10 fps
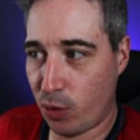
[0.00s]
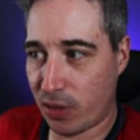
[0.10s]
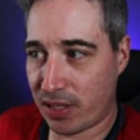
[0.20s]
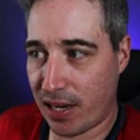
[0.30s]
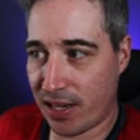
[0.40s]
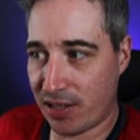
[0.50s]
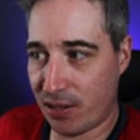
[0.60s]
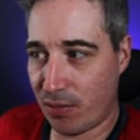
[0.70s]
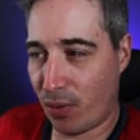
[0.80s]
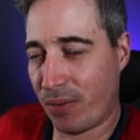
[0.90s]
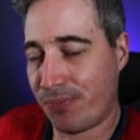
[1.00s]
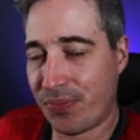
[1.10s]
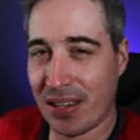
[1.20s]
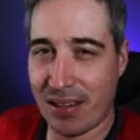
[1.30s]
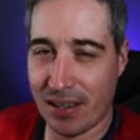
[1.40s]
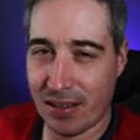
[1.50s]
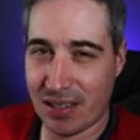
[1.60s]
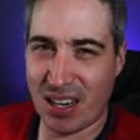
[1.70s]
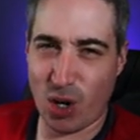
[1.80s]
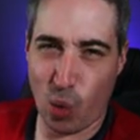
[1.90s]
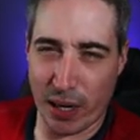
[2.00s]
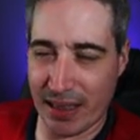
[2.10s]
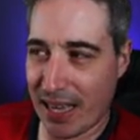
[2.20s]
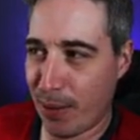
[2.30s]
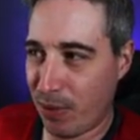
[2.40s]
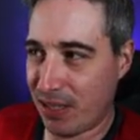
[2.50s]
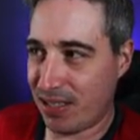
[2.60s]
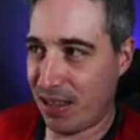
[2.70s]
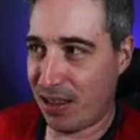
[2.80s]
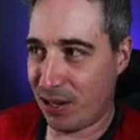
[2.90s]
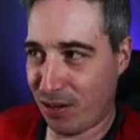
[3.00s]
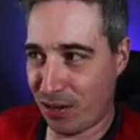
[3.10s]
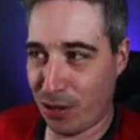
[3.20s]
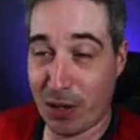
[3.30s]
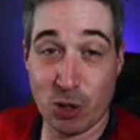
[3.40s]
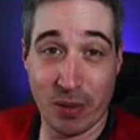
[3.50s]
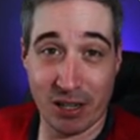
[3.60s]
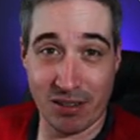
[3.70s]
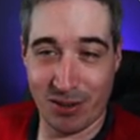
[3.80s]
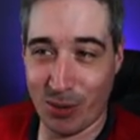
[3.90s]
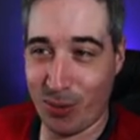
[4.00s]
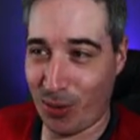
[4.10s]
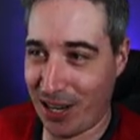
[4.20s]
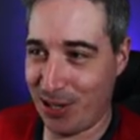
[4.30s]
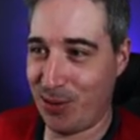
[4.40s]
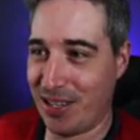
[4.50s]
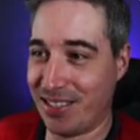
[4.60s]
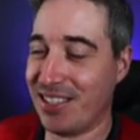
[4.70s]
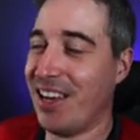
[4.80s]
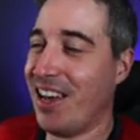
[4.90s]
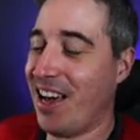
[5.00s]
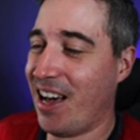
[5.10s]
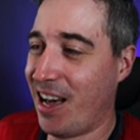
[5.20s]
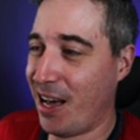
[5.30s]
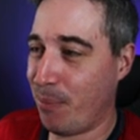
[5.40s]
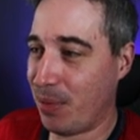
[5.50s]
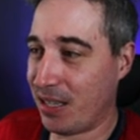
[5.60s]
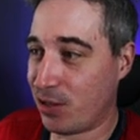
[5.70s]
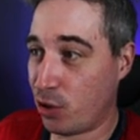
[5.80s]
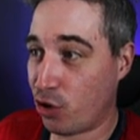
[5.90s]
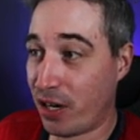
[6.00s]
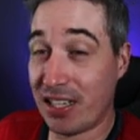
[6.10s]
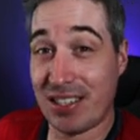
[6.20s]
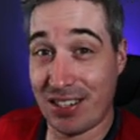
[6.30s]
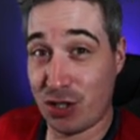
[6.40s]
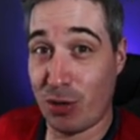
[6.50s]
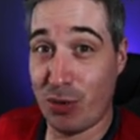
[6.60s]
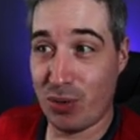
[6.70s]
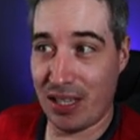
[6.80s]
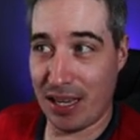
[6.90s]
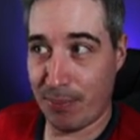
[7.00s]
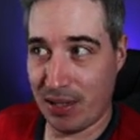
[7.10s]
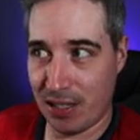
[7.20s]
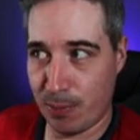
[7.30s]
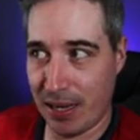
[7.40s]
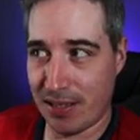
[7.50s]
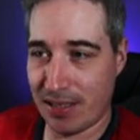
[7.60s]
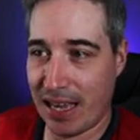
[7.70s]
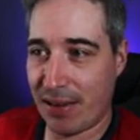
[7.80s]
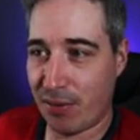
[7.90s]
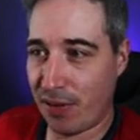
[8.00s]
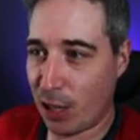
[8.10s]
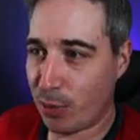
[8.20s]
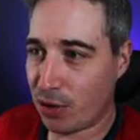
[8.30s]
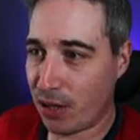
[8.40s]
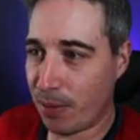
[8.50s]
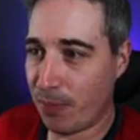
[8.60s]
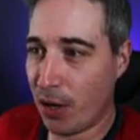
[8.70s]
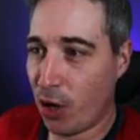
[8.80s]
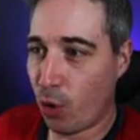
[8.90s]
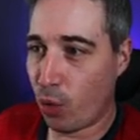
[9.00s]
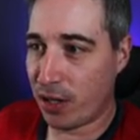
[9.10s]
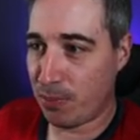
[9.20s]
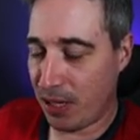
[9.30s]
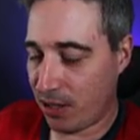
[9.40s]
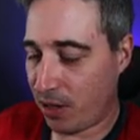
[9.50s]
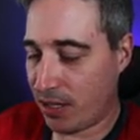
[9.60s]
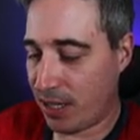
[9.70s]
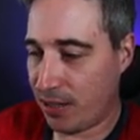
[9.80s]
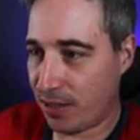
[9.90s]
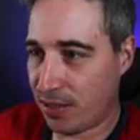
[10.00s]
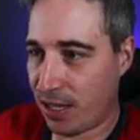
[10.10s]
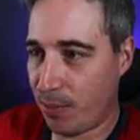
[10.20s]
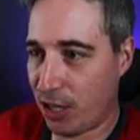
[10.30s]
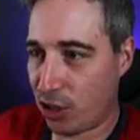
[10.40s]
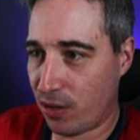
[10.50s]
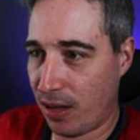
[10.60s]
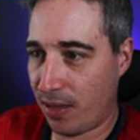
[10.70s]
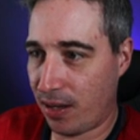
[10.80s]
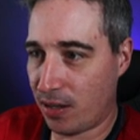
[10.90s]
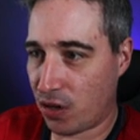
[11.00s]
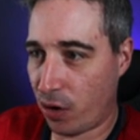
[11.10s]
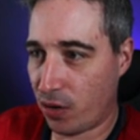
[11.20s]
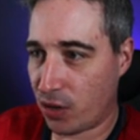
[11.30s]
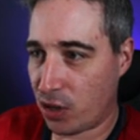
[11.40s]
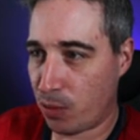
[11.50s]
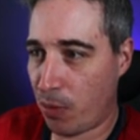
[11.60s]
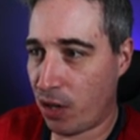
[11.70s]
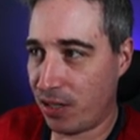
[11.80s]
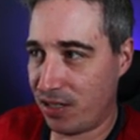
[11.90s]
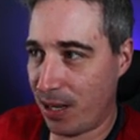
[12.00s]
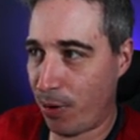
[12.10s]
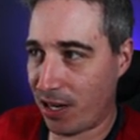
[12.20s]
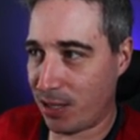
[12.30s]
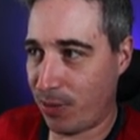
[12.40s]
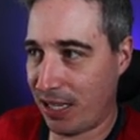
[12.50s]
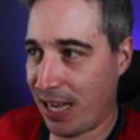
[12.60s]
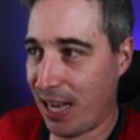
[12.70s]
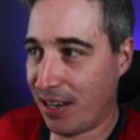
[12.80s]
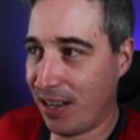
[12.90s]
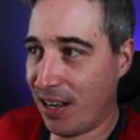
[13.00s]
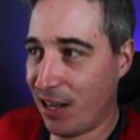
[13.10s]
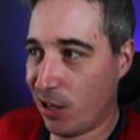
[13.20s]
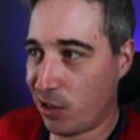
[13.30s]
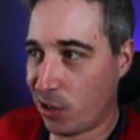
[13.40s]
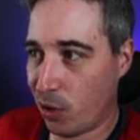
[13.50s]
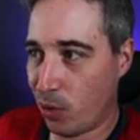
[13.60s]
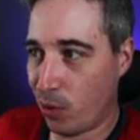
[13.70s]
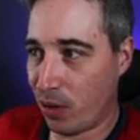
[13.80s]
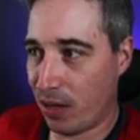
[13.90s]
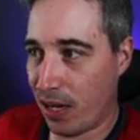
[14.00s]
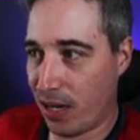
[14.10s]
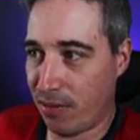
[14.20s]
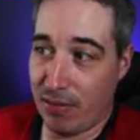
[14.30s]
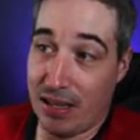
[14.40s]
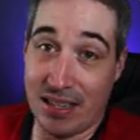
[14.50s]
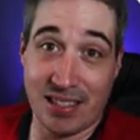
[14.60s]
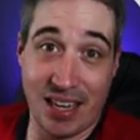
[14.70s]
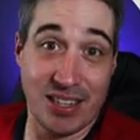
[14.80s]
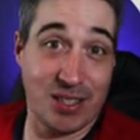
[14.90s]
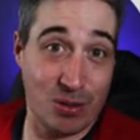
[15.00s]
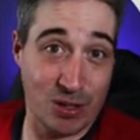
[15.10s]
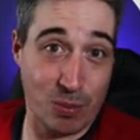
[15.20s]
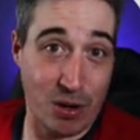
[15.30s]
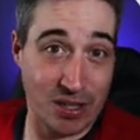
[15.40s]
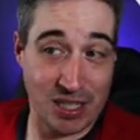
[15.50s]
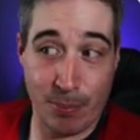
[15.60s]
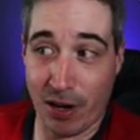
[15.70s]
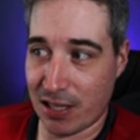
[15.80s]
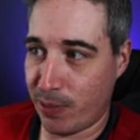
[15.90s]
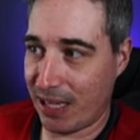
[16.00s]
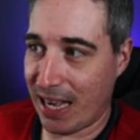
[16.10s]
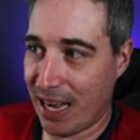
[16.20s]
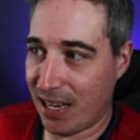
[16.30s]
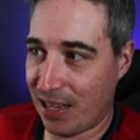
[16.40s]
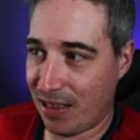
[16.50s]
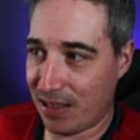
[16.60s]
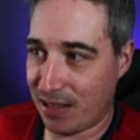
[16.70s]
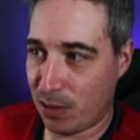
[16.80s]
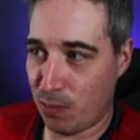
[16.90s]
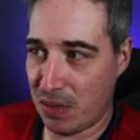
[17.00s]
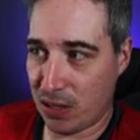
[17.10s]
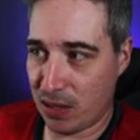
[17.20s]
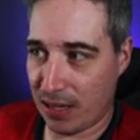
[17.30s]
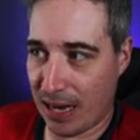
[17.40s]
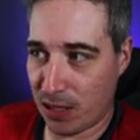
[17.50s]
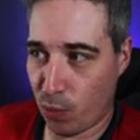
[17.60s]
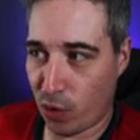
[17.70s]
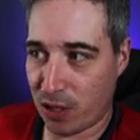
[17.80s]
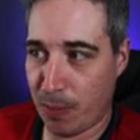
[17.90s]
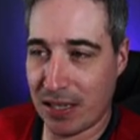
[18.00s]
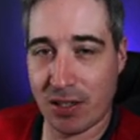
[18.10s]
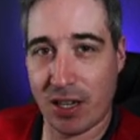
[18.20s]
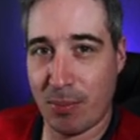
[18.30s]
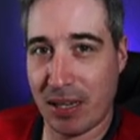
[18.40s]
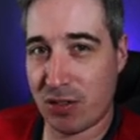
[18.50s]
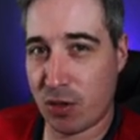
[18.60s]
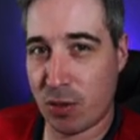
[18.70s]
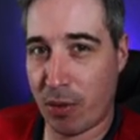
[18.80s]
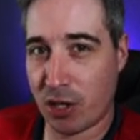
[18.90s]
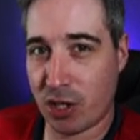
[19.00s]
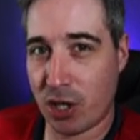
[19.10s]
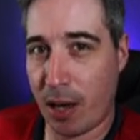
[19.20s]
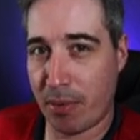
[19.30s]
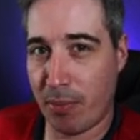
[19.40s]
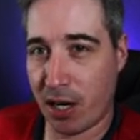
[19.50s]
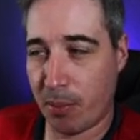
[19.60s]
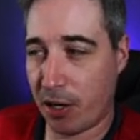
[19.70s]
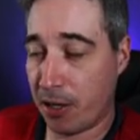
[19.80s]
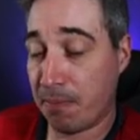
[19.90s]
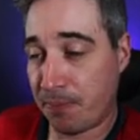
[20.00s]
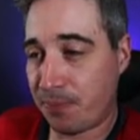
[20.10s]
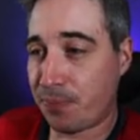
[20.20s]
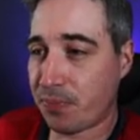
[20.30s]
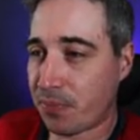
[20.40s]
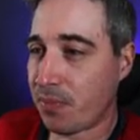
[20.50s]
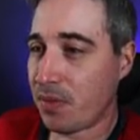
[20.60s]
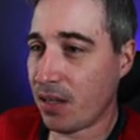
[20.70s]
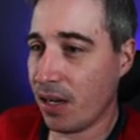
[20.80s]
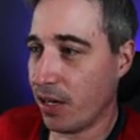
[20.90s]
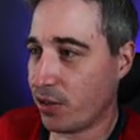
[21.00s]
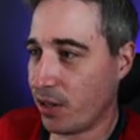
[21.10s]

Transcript: equal size, that, well, it's not quite that, but you can see that they're, they're much bigger when I do this um, because they're trying to distribute the empty space they have available to them. Whereas min content is going to make sure that things are as small as they possibly can. So uh, in this case, they're as small as they possibly can. This is this has more space on it because there's a margin top and bottom on it. Uh,